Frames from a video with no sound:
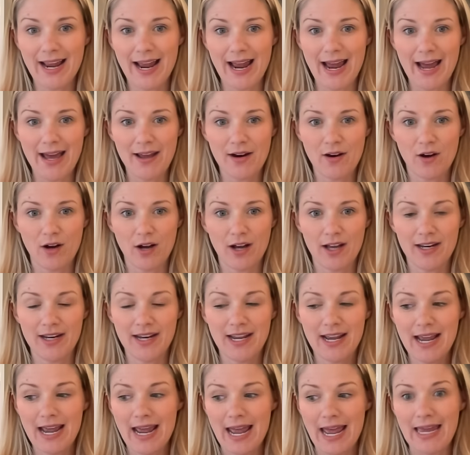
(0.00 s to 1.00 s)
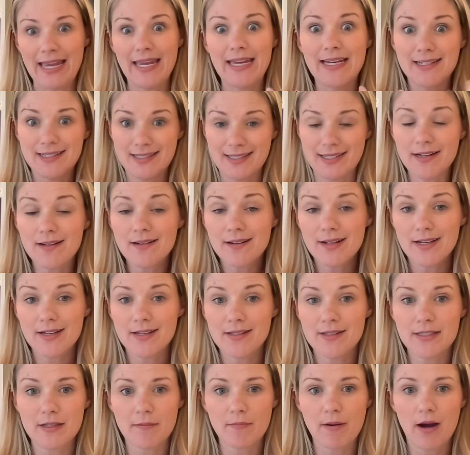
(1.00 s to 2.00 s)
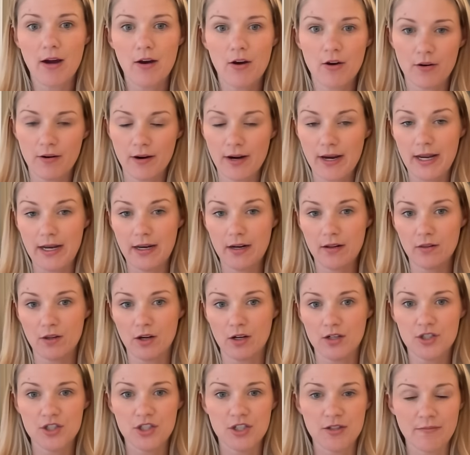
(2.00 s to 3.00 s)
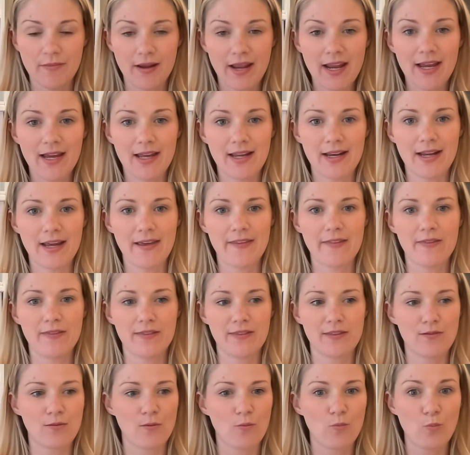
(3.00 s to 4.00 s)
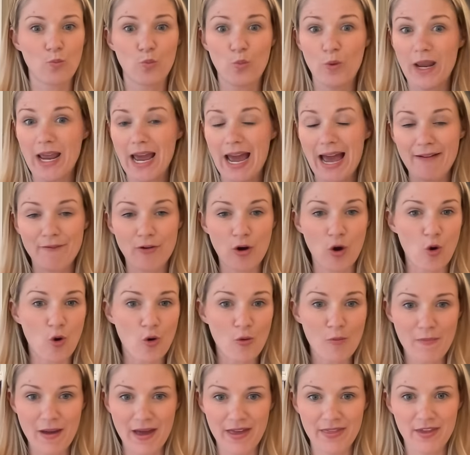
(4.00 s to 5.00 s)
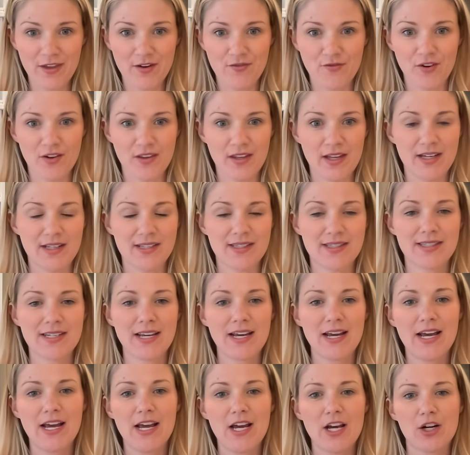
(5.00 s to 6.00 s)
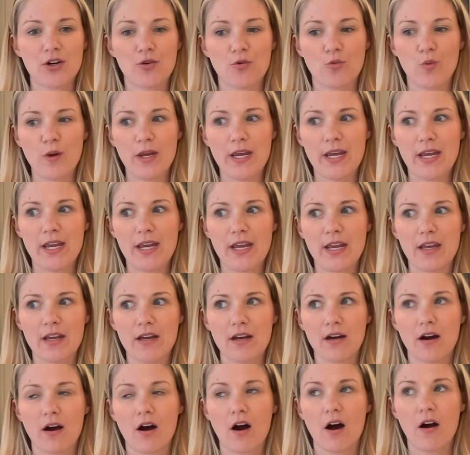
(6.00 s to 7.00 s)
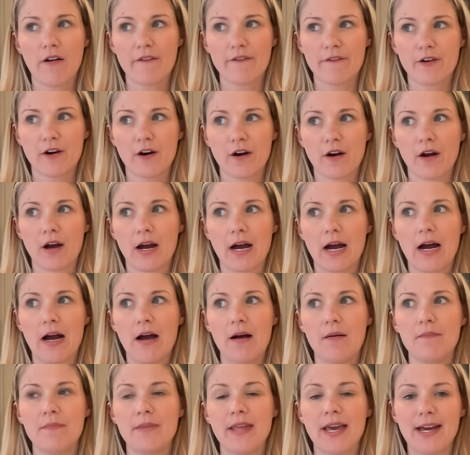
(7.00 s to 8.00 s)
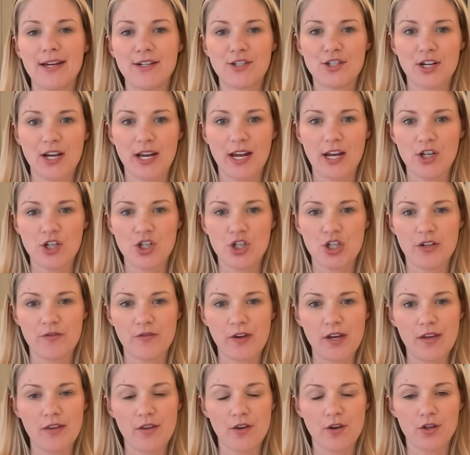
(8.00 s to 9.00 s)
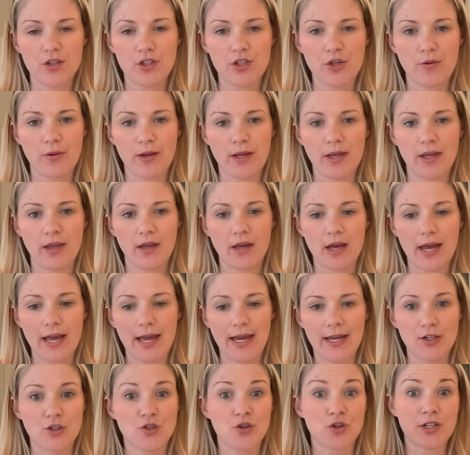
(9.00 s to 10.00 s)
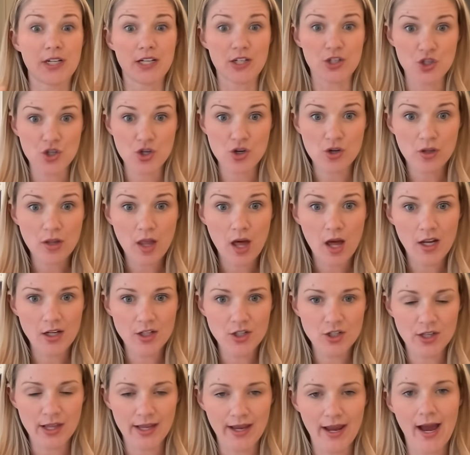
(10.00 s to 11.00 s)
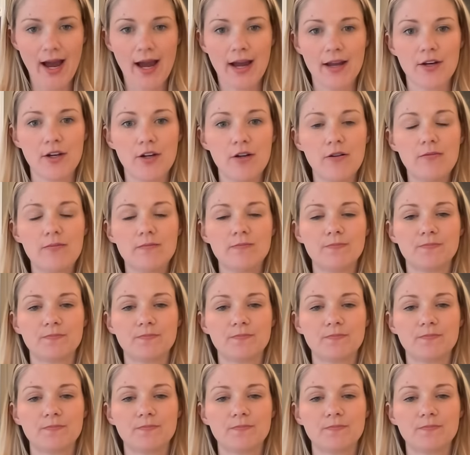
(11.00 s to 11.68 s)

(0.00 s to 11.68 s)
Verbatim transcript: hat on and get serious about creating launch demand. And we have a whole method for this. We offer um, the education of either doing a traditional launch like I do,